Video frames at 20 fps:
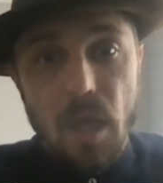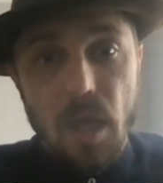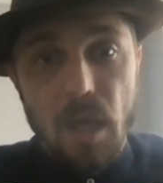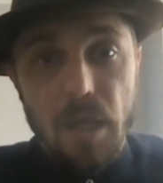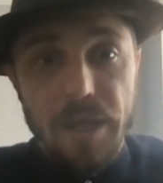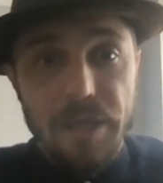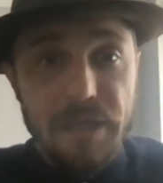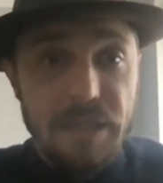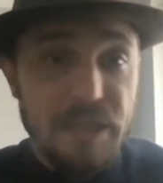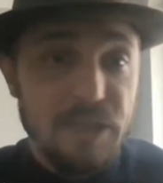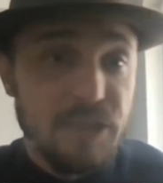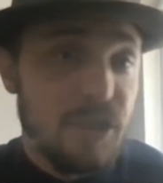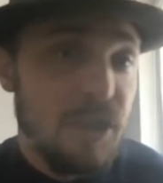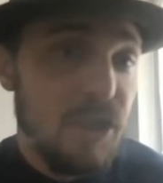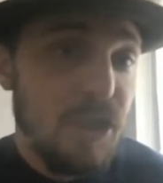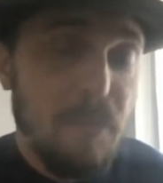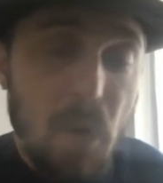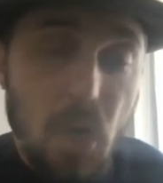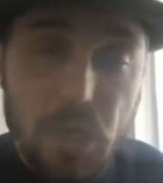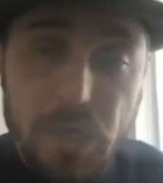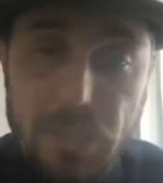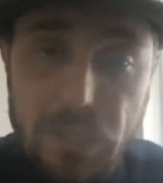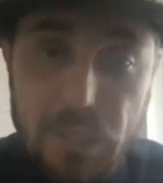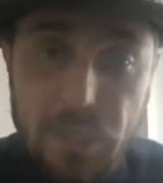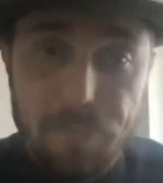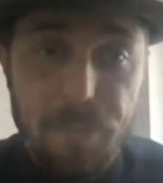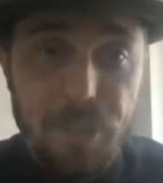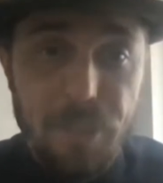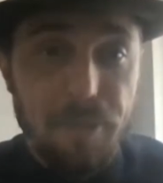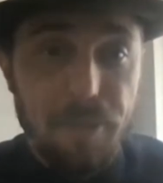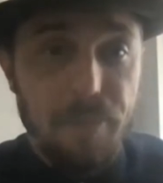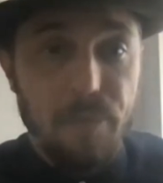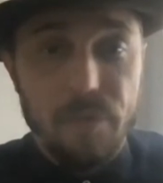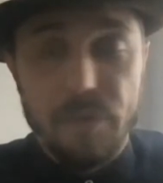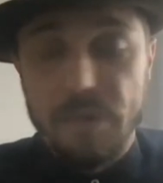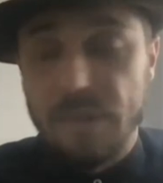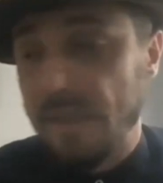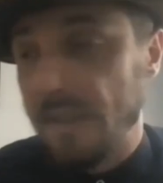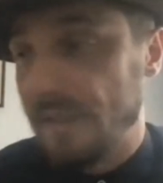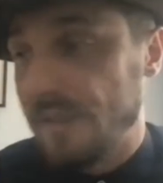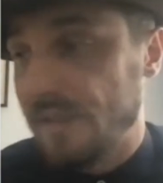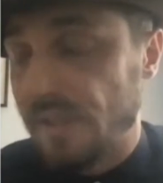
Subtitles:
It needs good marketing people. It needs